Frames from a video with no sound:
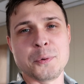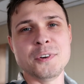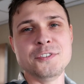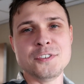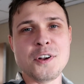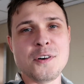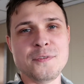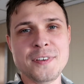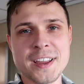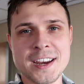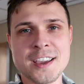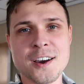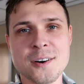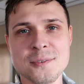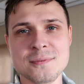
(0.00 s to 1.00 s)
original
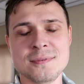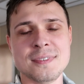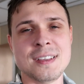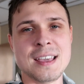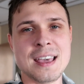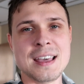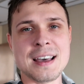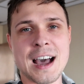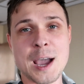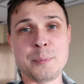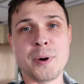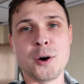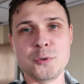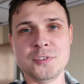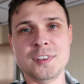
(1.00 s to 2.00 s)
video, I
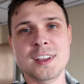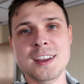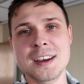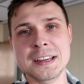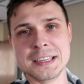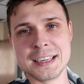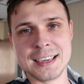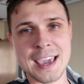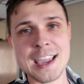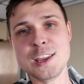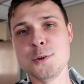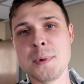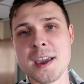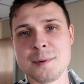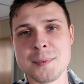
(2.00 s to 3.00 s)
posted, can
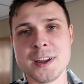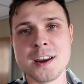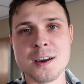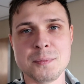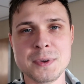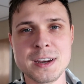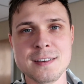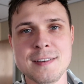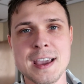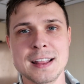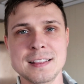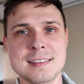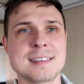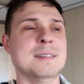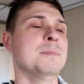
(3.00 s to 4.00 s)
you make money on
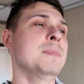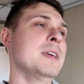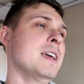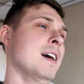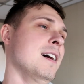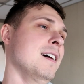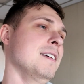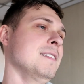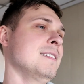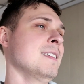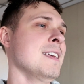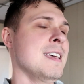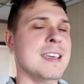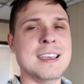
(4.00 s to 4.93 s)
minivans? Because